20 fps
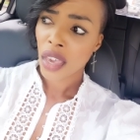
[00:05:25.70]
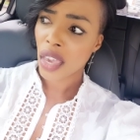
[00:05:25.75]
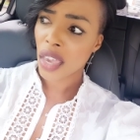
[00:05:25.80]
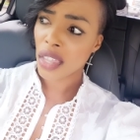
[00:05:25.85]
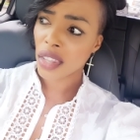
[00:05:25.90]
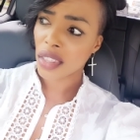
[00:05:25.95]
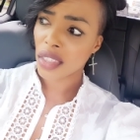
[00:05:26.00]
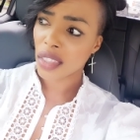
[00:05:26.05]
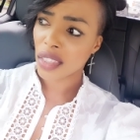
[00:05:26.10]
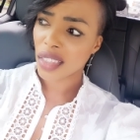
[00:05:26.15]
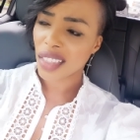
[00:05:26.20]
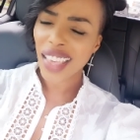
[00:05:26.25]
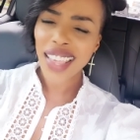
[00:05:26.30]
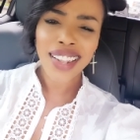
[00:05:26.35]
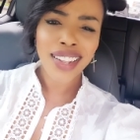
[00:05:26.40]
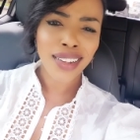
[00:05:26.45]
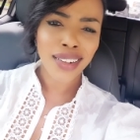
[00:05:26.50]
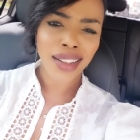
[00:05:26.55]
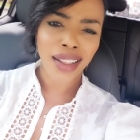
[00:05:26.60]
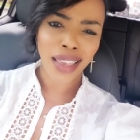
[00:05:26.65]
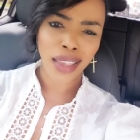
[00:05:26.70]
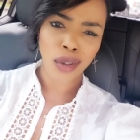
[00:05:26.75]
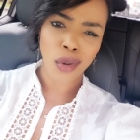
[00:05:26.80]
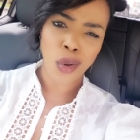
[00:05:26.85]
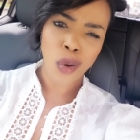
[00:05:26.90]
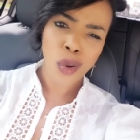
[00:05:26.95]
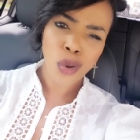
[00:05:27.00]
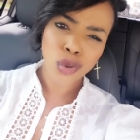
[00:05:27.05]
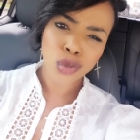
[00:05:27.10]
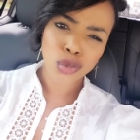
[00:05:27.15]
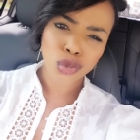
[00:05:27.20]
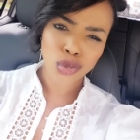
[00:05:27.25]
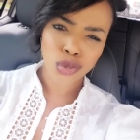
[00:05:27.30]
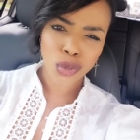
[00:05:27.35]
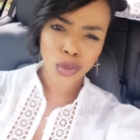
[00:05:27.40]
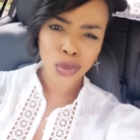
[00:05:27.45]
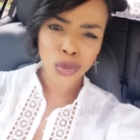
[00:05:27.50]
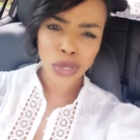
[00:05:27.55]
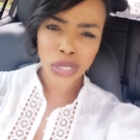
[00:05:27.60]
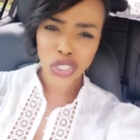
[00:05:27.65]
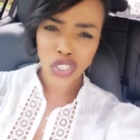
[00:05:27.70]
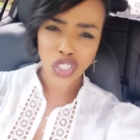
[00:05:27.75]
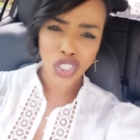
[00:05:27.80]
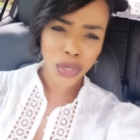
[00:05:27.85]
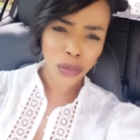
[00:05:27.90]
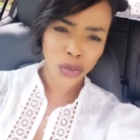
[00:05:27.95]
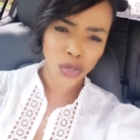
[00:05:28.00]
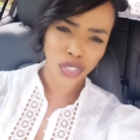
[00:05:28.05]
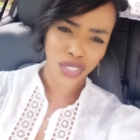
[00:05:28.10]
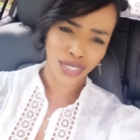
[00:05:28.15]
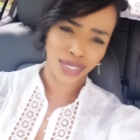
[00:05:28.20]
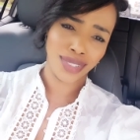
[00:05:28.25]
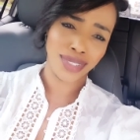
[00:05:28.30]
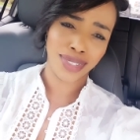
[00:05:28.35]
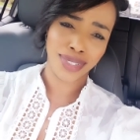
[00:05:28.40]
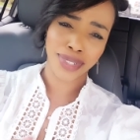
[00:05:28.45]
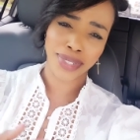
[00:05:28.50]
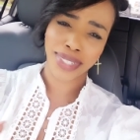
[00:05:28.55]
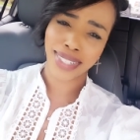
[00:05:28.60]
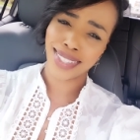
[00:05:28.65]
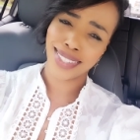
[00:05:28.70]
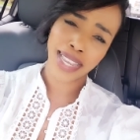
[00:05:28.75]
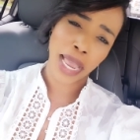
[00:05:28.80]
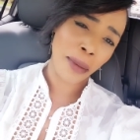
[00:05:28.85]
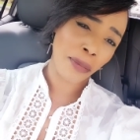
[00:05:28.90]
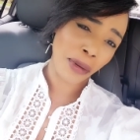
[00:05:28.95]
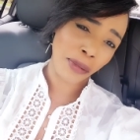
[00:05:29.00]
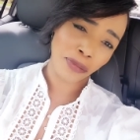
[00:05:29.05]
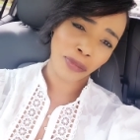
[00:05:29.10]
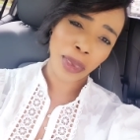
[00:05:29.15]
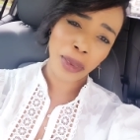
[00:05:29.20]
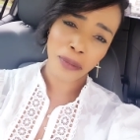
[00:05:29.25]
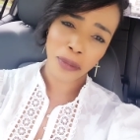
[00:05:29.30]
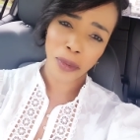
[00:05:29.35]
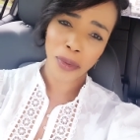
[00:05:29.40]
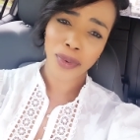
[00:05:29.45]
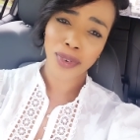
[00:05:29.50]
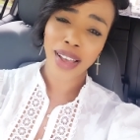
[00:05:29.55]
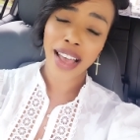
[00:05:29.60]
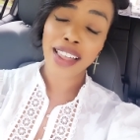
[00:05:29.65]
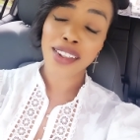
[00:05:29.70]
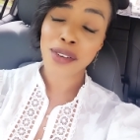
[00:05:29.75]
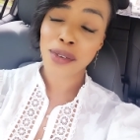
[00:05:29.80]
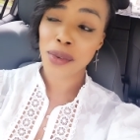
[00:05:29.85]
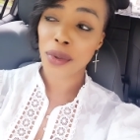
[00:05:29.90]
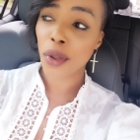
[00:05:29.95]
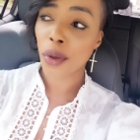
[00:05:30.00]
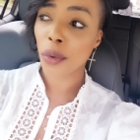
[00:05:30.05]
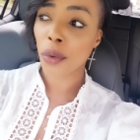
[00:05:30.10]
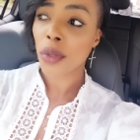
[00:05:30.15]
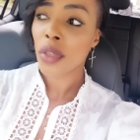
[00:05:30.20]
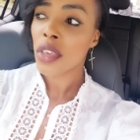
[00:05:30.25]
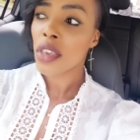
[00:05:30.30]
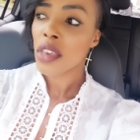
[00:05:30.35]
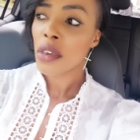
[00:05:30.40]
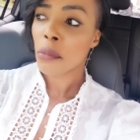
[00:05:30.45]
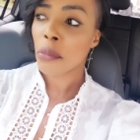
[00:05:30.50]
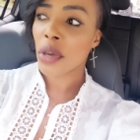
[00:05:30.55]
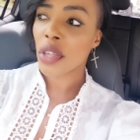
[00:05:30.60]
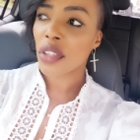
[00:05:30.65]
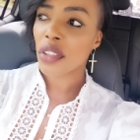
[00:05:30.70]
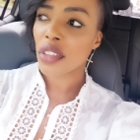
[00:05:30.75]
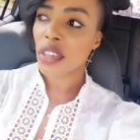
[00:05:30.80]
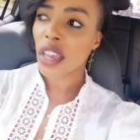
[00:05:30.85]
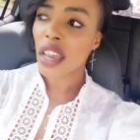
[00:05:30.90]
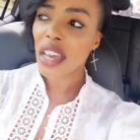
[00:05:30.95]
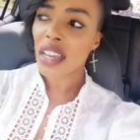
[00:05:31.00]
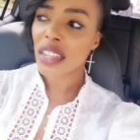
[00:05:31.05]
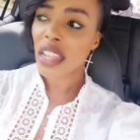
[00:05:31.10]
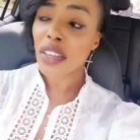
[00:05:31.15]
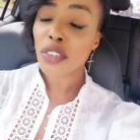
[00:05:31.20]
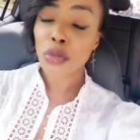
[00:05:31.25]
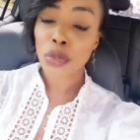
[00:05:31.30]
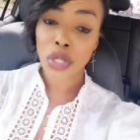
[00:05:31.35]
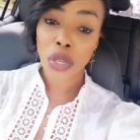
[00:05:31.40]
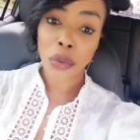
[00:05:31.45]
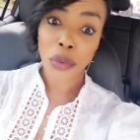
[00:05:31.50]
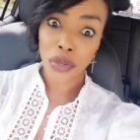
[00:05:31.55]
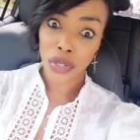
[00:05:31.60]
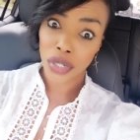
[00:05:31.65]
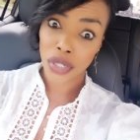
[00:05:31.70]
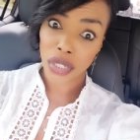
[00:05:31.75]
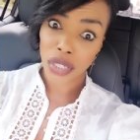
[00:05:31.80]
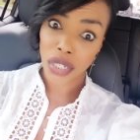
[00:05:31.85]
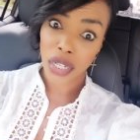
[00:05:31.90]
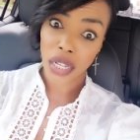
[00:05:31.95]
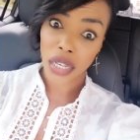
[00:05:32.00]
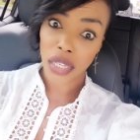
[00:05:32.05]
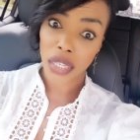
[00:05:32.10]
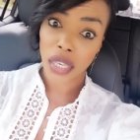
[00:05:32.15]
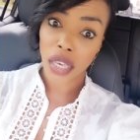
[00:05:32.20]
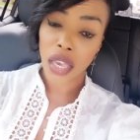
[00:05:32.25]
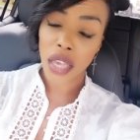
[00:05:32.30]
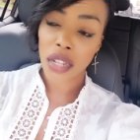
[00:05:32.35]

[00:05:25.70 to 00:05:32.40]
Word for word: and they looked like old school egyptian looking type of people i don't know but yeah, that's what they were looking like.